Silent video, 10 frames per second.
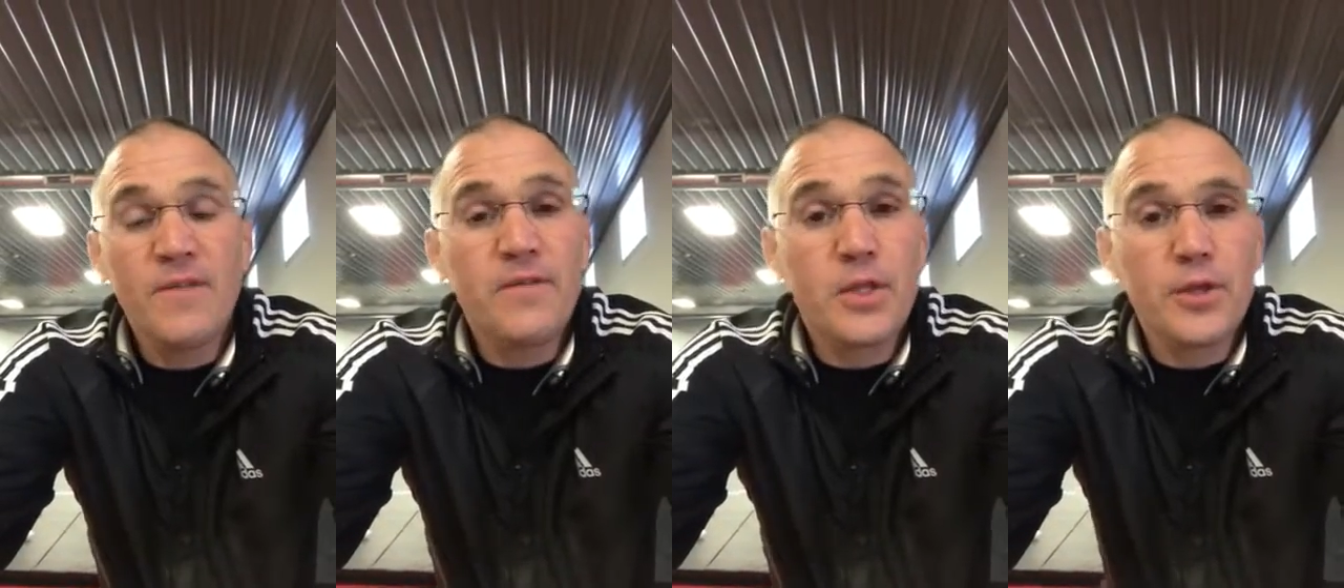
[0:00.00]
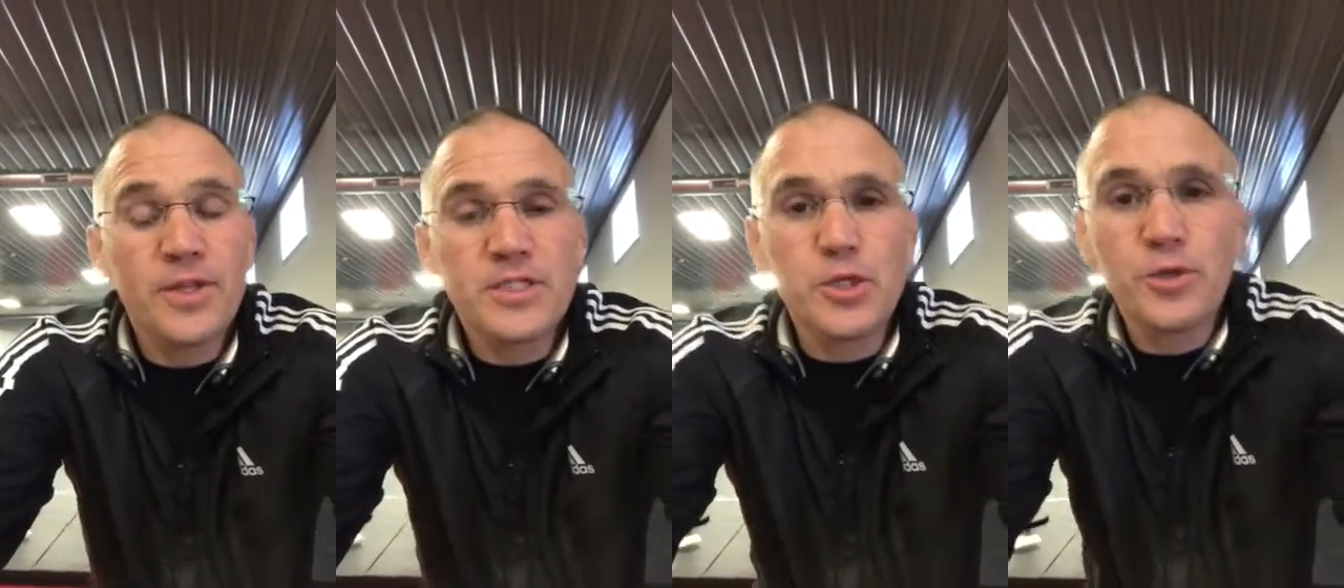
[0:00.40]
If you learn
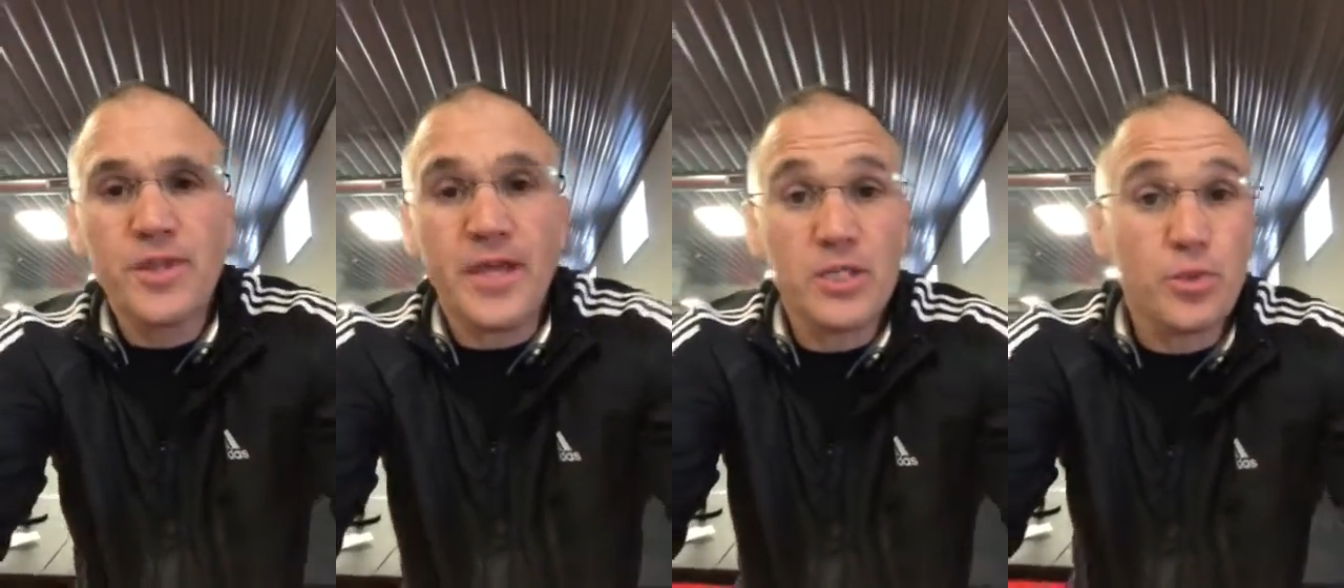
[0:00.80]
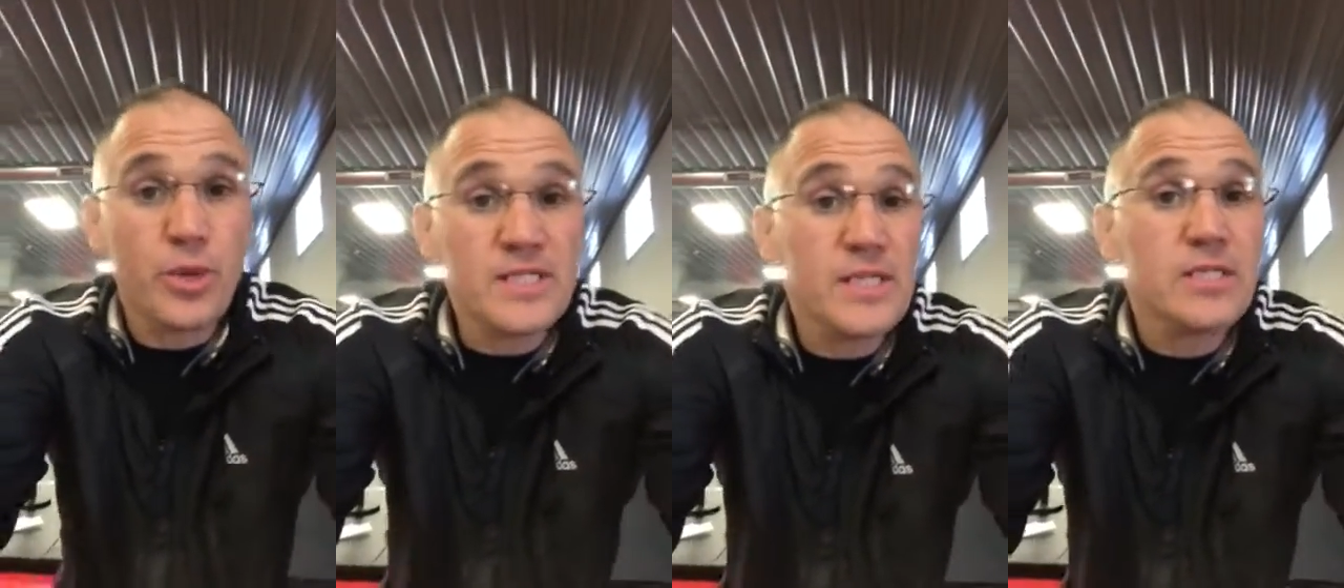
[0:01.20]
these two things,
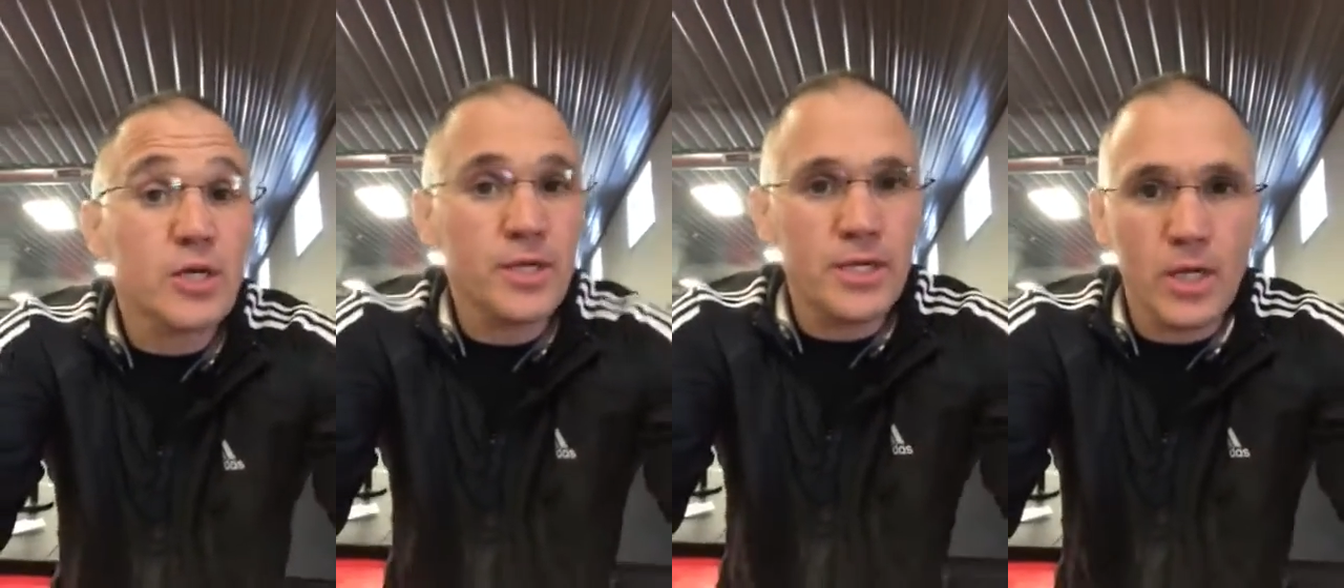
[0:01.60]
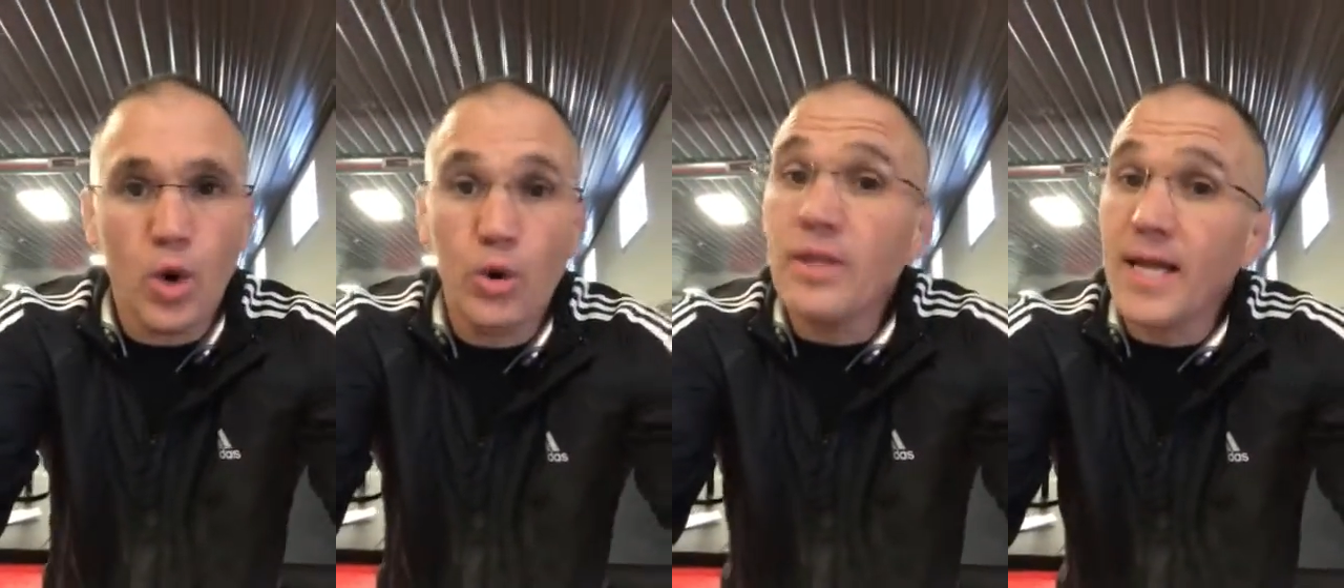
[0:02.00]
wrestling's going to get a
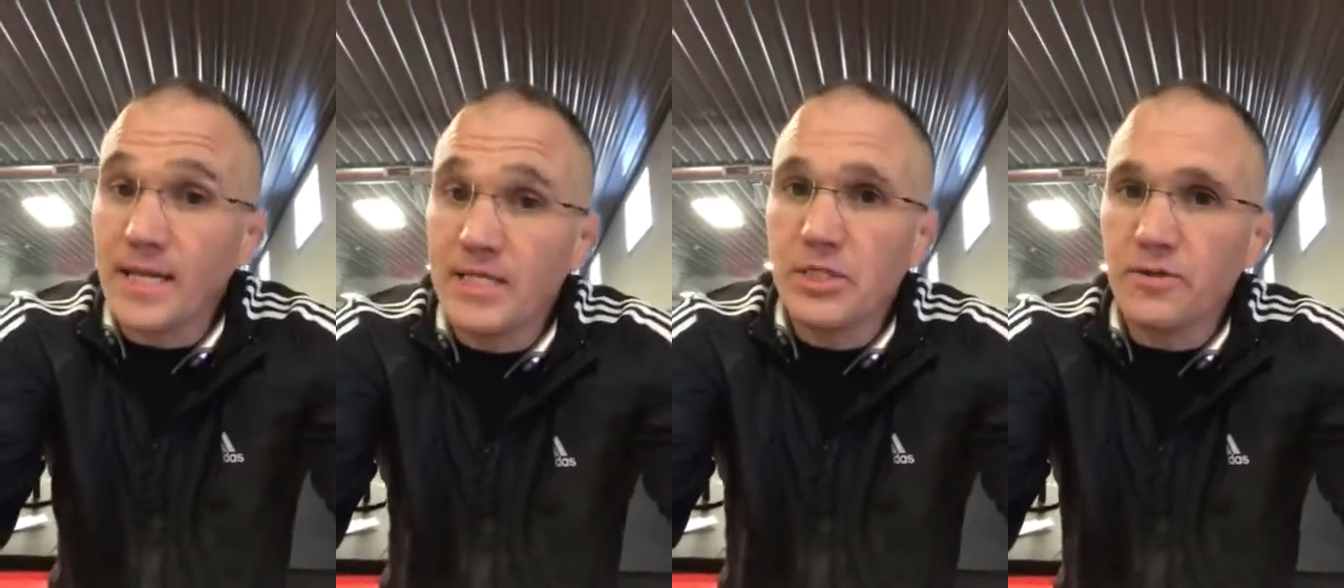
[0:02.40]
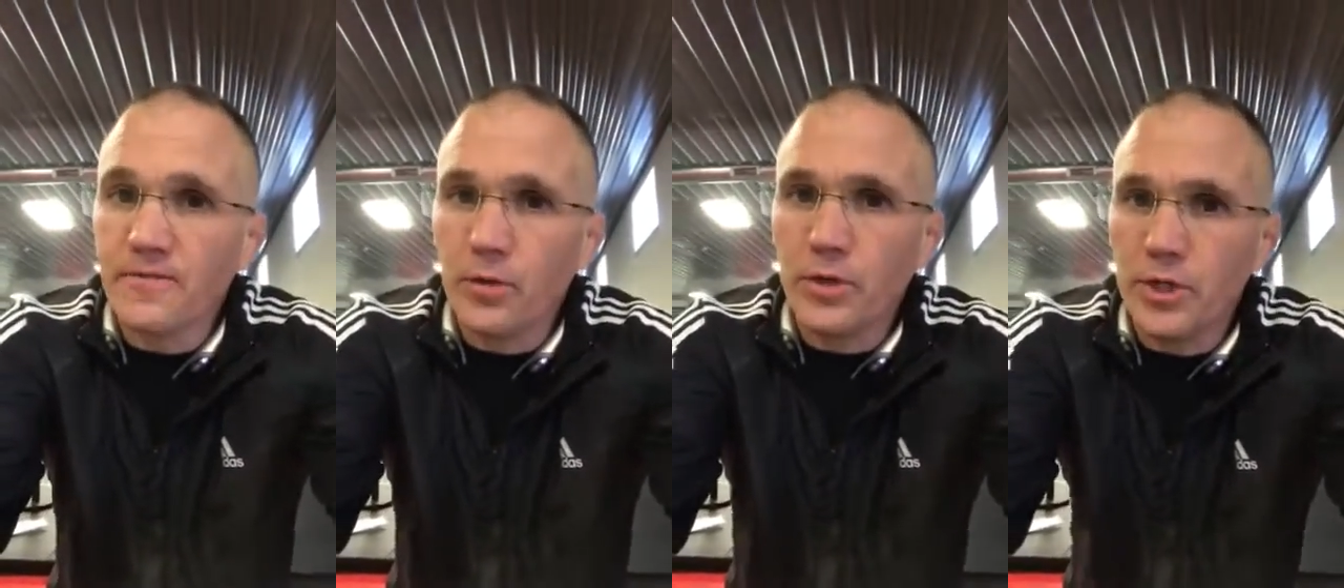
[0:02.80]
whole lot easier
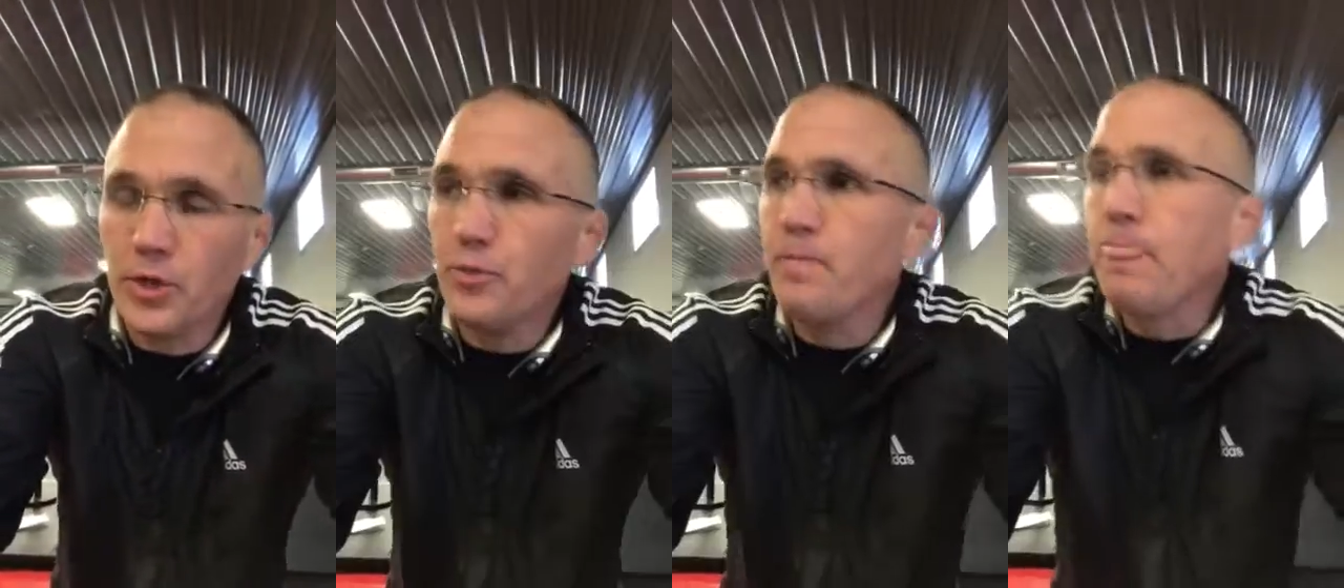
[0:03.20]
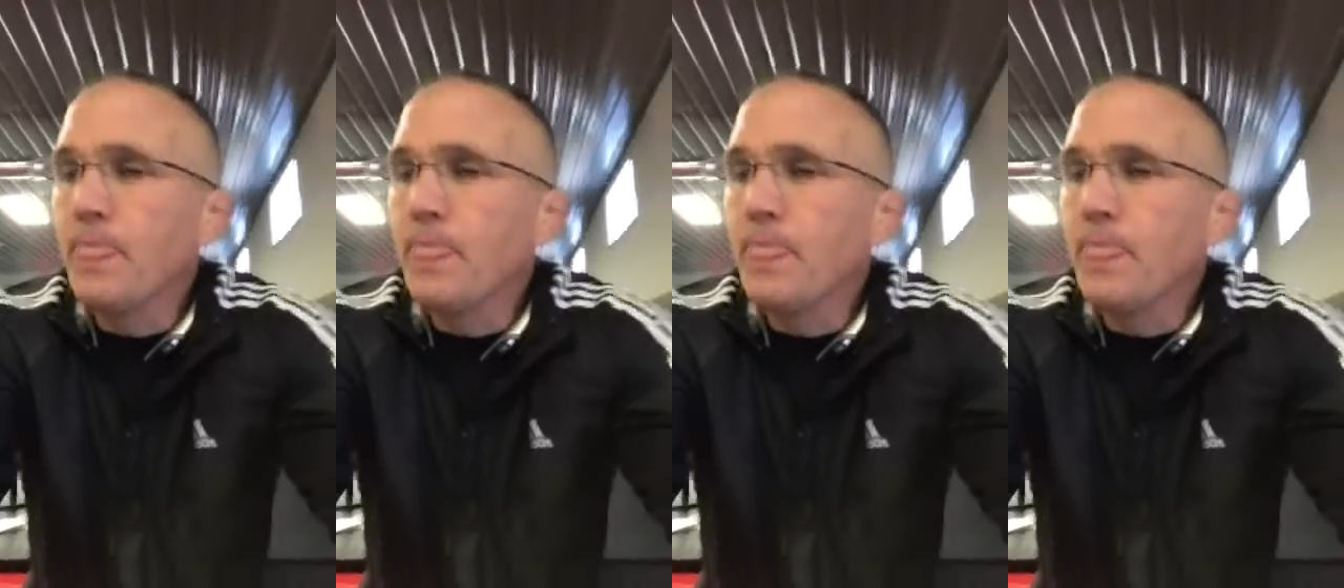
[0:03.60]
for you.